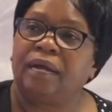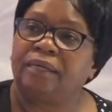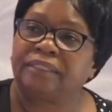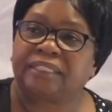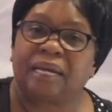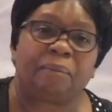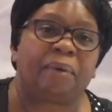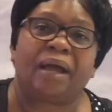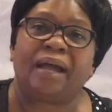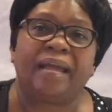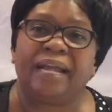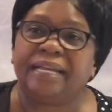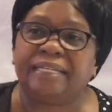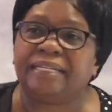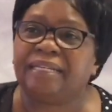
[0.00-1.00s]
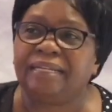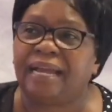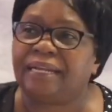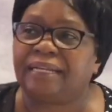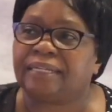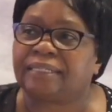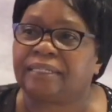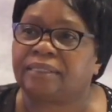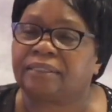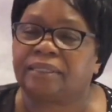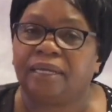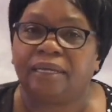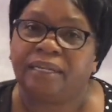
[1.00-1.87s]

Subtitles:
somewhere 1896.